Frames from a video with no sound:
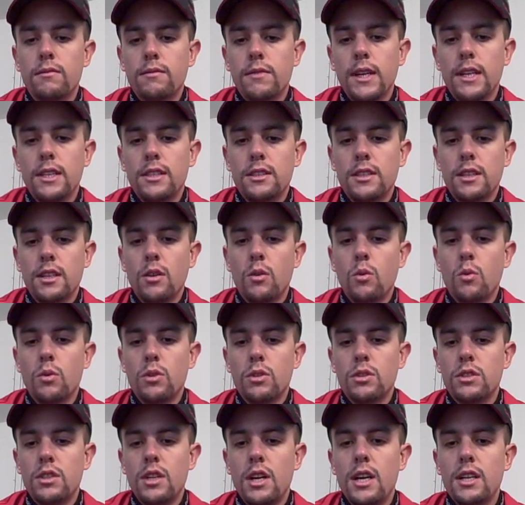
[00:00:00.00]
facing
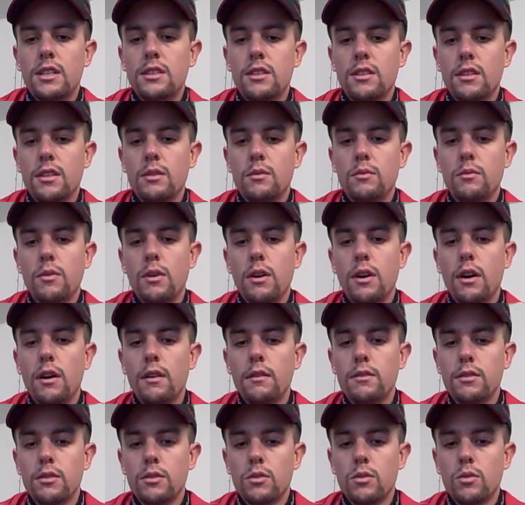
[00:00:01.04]
horizontally
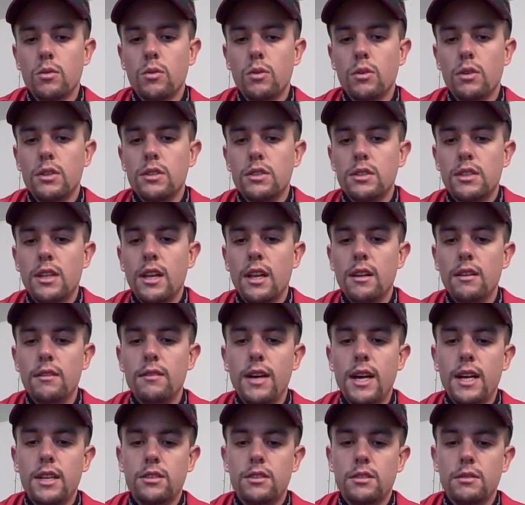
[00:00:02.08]
of your lure instead of
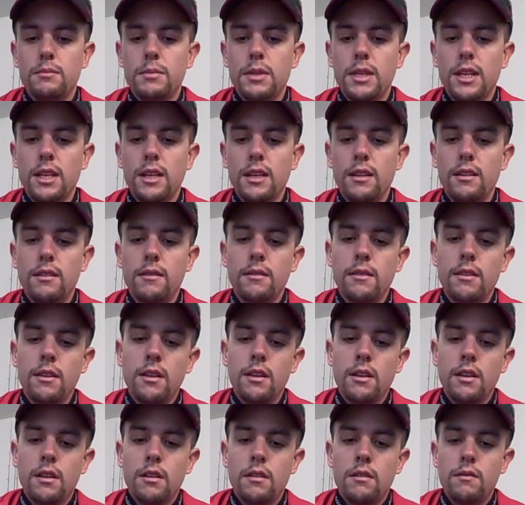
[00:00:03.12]
actually being
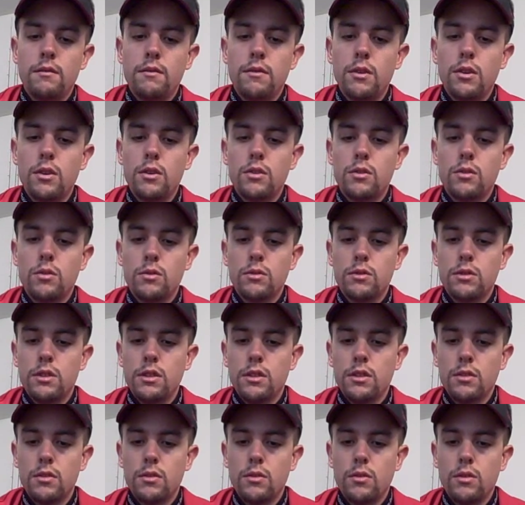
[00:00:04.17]
vertical to
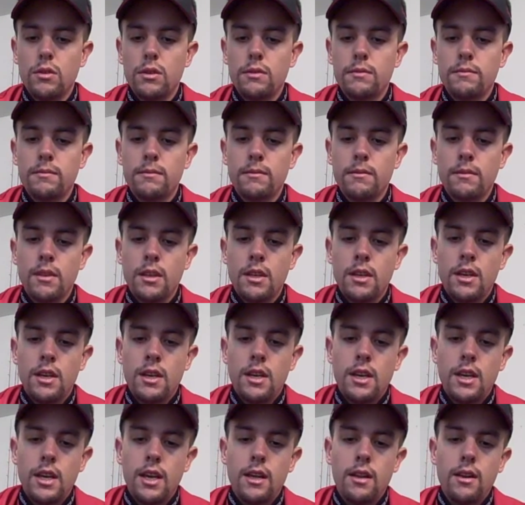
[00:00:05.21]
your lure.
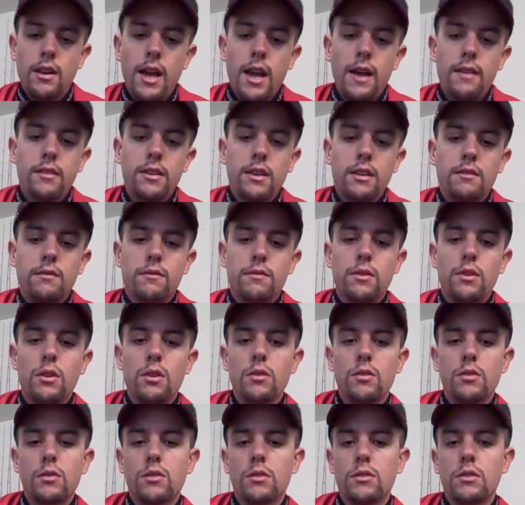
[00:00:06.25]
And having it
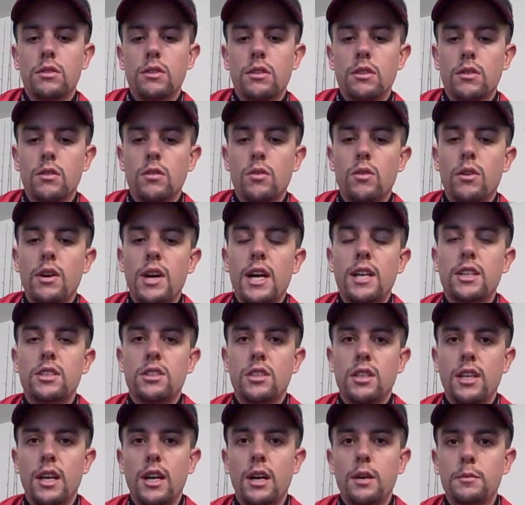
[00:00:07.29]
vertical to your lure
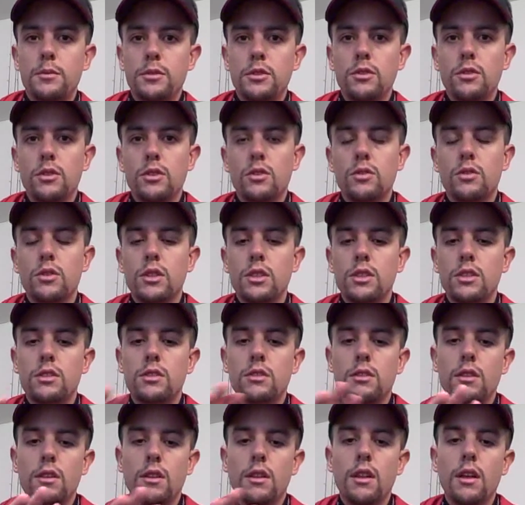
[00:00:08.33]
actually helps you increase
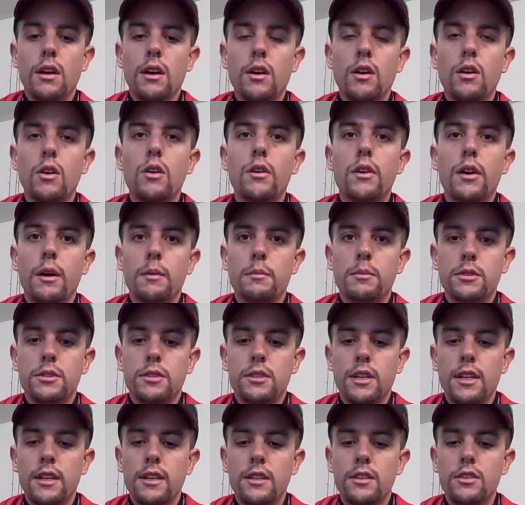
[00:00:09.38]
the hookup
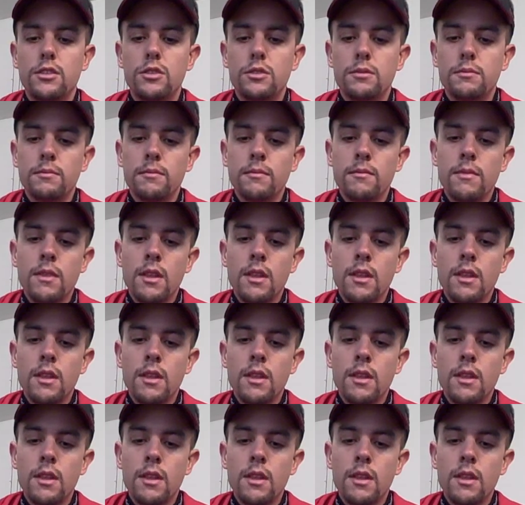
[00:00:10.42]
percentage.